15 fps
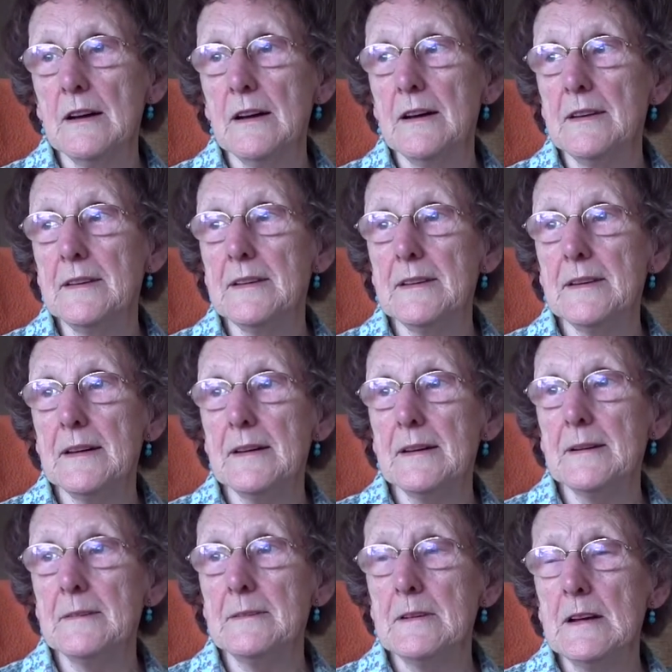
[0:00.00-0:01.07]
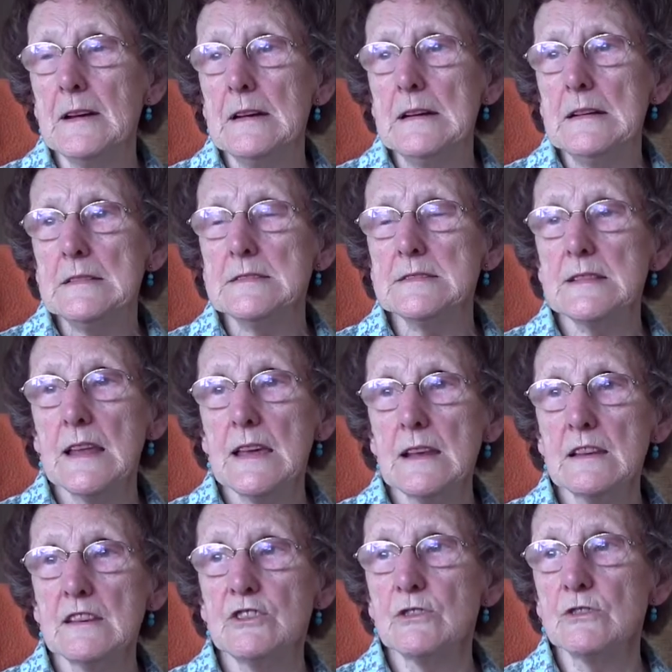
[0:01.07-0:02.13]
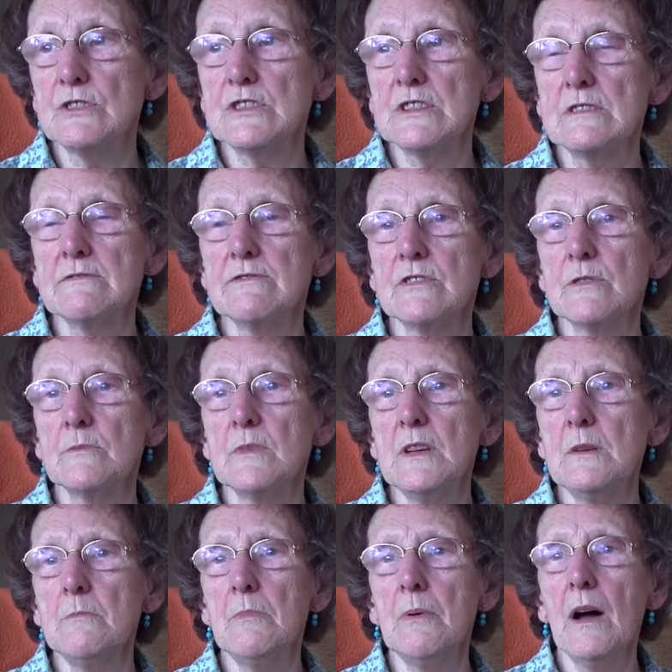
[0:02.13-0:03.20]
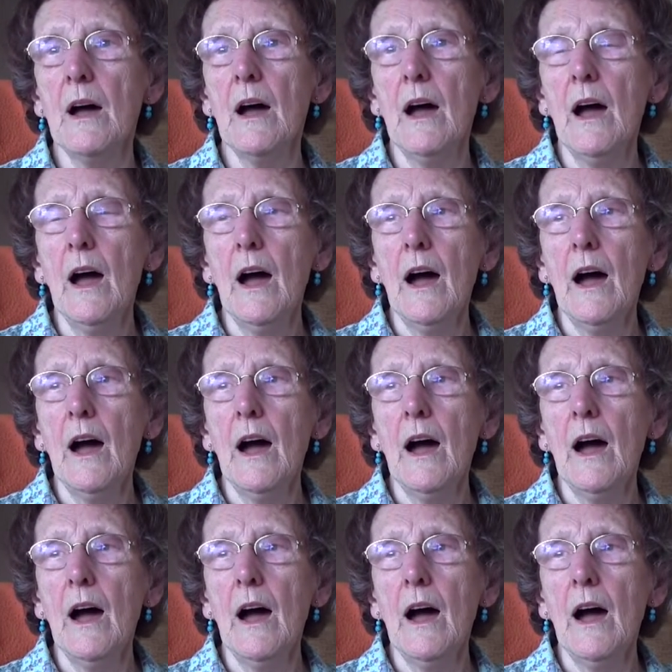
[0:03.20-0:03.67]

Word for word: and uh, slightly daunting for me, but